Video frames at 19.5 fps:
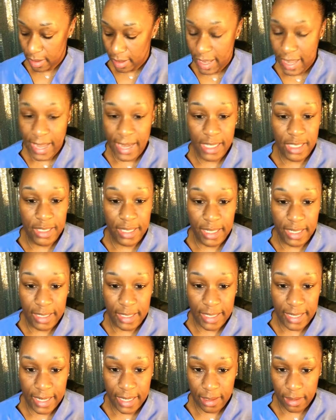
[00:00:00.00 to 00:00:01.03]
Hey,
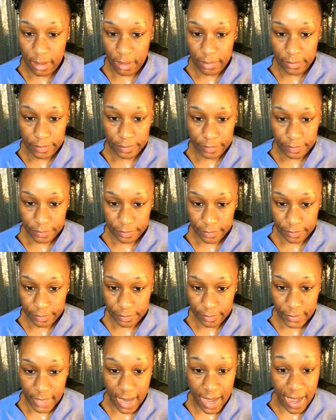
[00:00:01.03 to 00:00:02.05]
gentlemen.
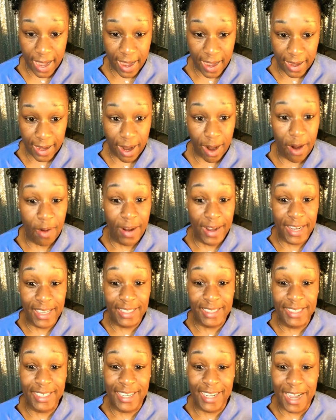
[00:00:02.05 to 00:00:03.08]
Hi. Oh, I can
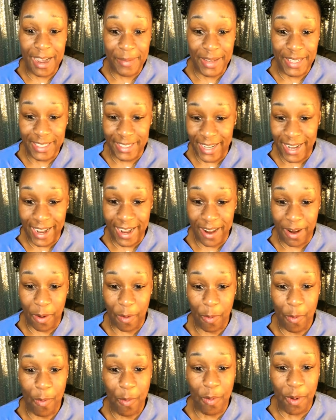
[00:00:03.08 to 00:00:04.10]
see comments now.
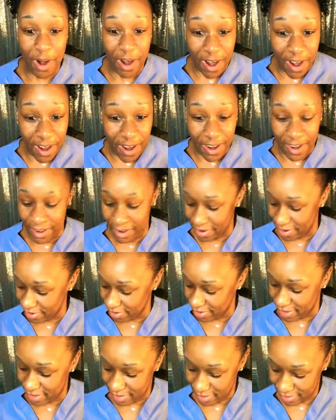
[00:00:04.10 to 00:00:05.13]

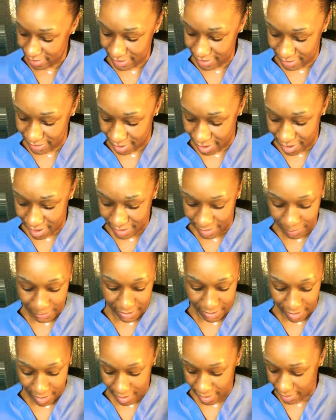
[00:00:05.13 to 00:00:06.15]
Word. This is awesome
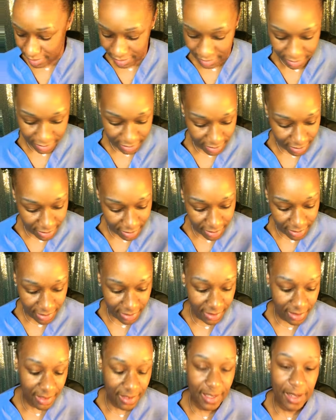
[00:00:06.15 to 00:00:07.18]
sauce.
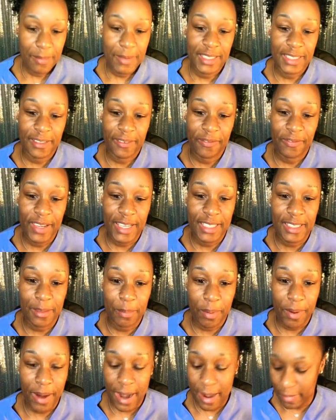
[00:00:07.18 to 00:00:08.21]
They must have fixed the
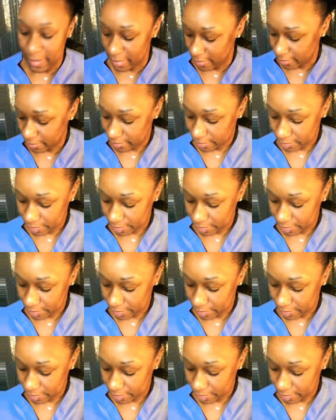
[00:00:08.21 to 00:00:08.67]
problem.